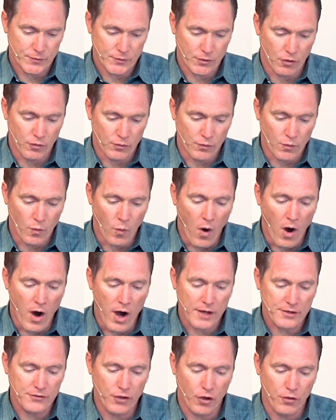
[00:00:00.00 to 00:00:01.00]
Don't
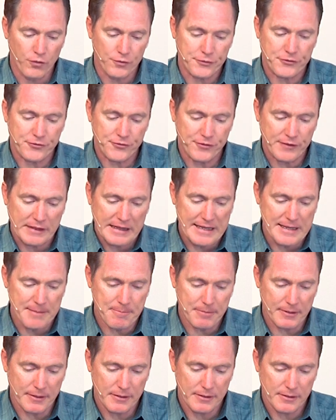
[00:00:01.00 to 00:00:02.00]
walk. Don't
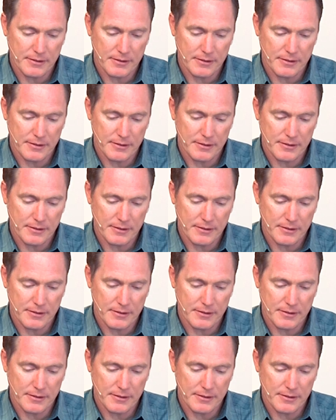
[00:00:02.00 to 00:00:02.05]
sleep.